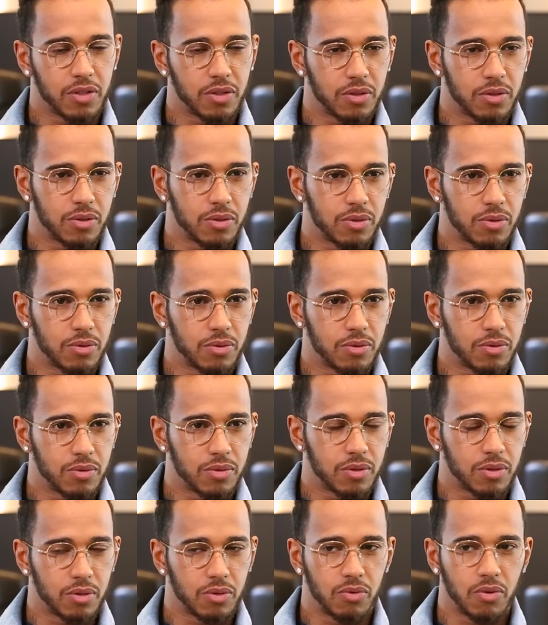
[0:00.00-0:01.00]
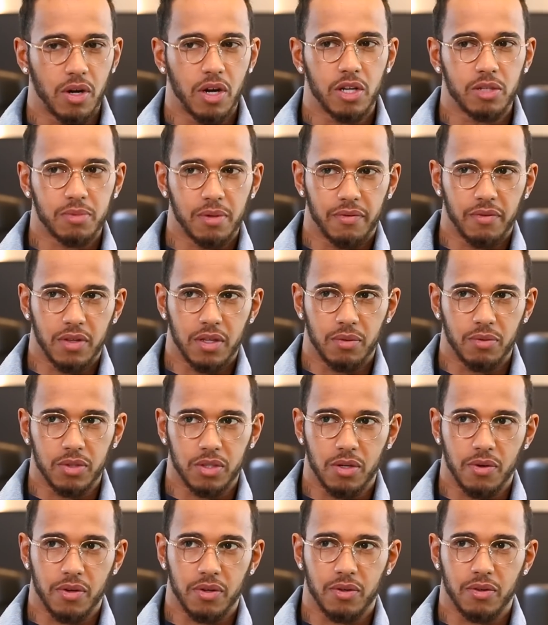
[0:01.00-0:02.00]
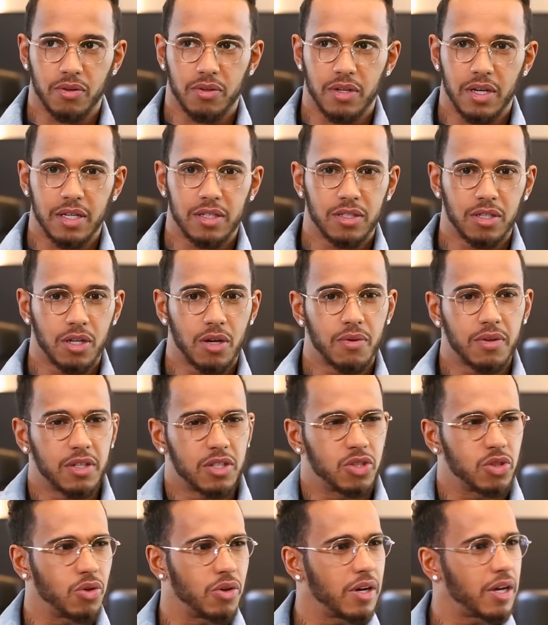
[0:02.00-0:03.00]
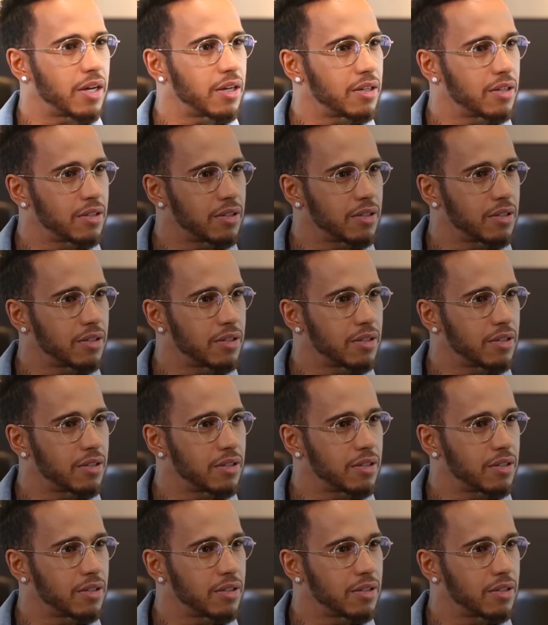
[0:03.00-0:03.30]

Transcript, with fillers: to, to grasp everything that was going on and to go and enjoy it.